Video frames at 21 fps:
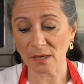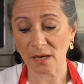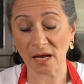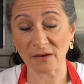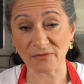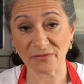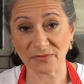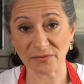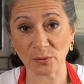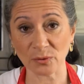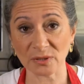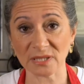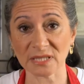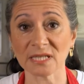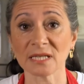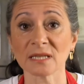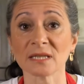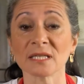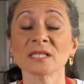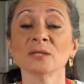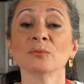I folded
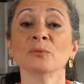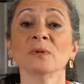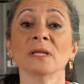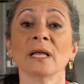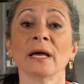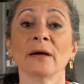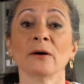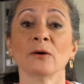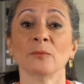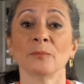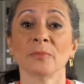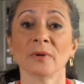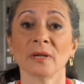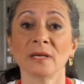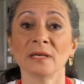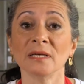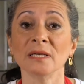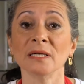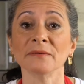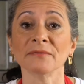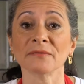it. This will help
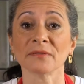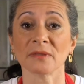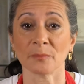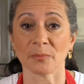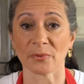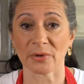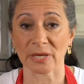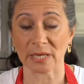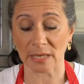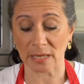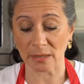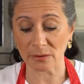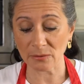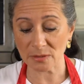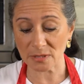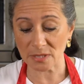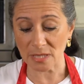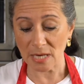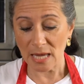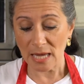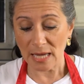lift the bread
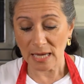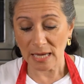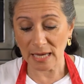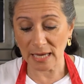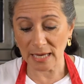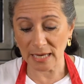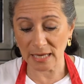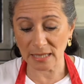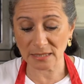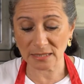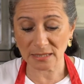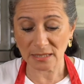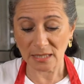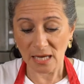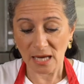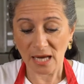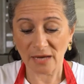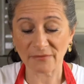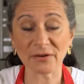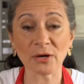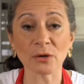out, and
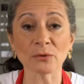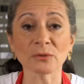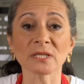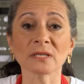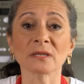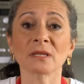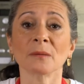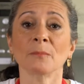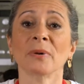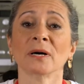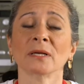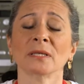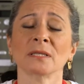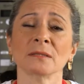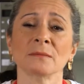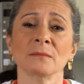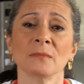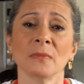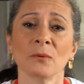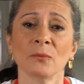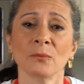I've coated the bottom
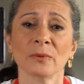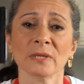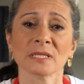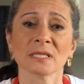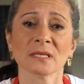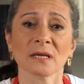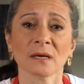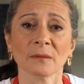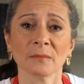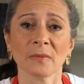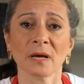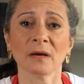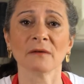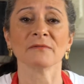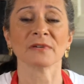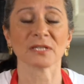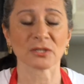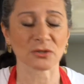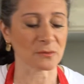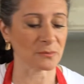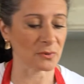with some
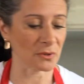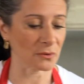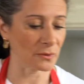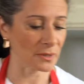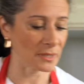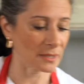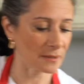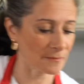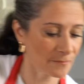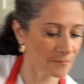vegetable oil.